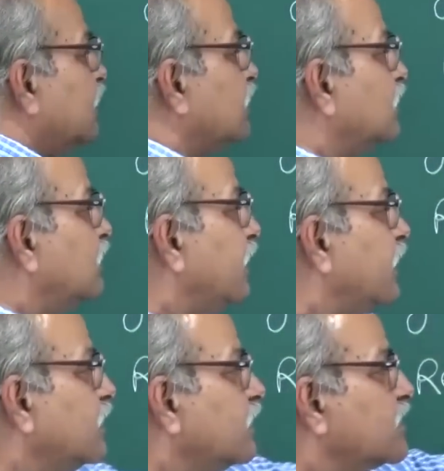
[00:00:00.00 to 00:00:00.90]
a
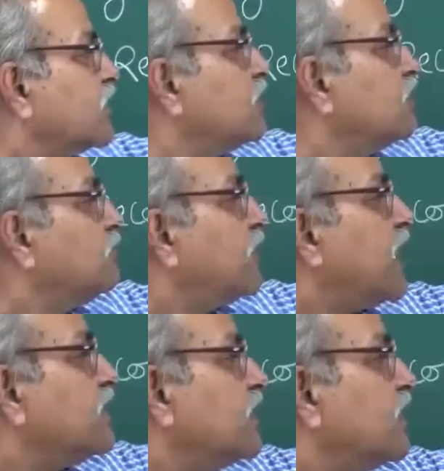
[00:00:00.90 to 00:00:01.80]
conduction
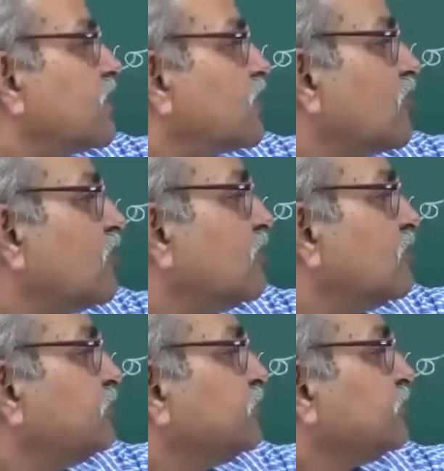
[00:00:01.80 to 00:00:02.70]
band
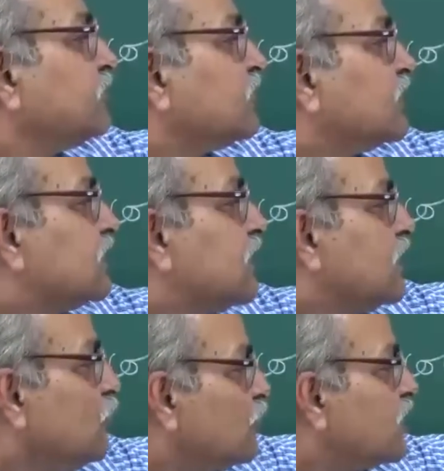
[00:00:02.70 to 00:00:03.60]
electron
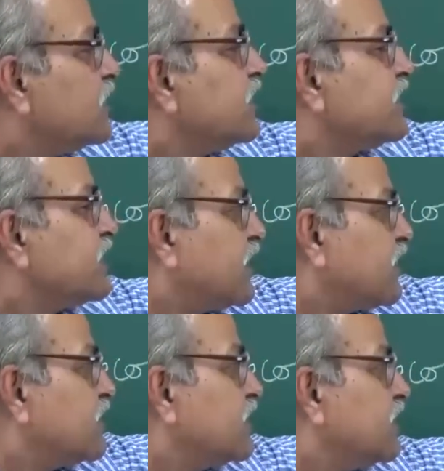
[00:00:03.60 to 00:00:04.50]
reduces its
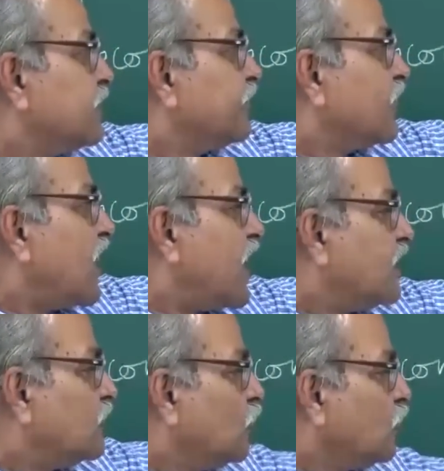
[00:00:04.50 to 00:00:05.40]
energy
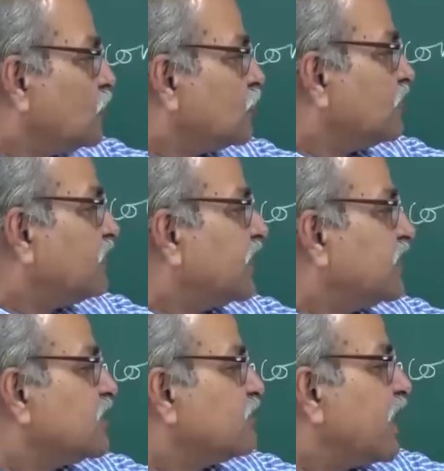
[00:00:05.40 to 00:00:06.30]
and goes to the
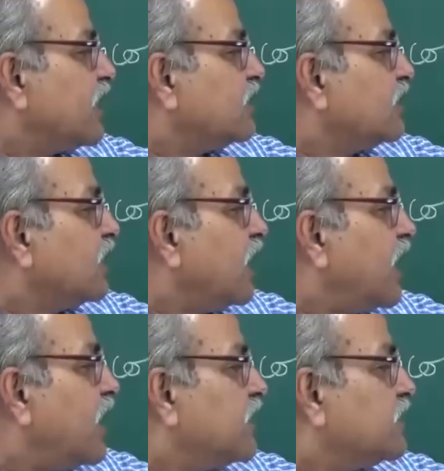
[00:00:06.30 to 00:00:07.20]
valence band
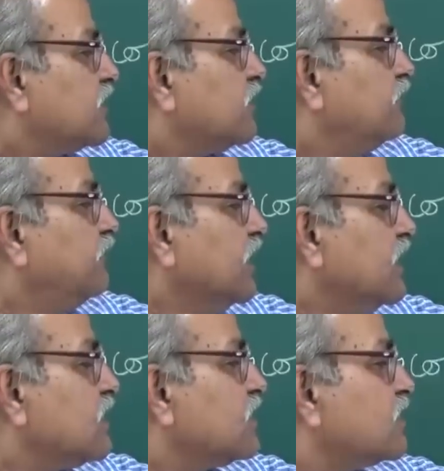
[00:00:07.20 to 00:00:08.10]
and
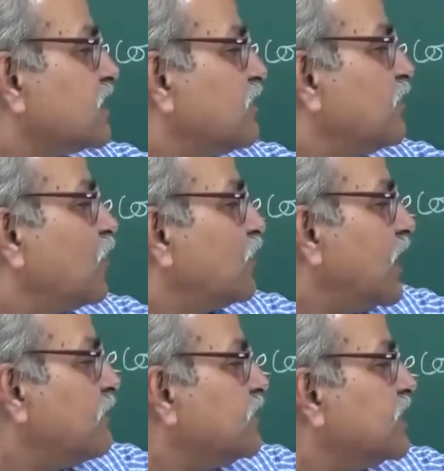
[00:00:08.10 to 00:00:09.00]
fills some
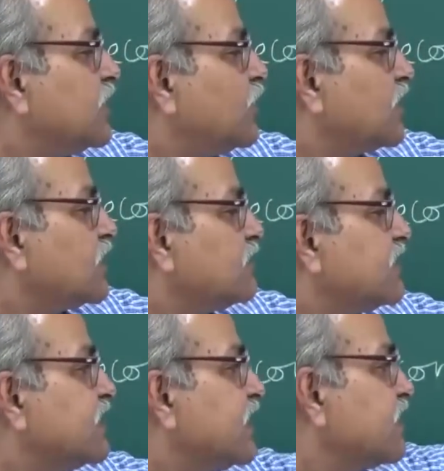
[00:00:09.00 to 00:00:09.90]
empty quantum
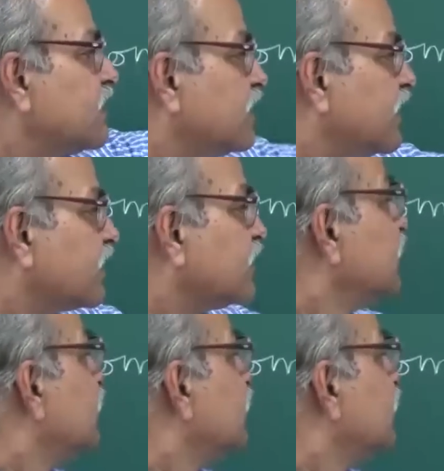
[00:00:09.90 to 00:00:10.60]
state there.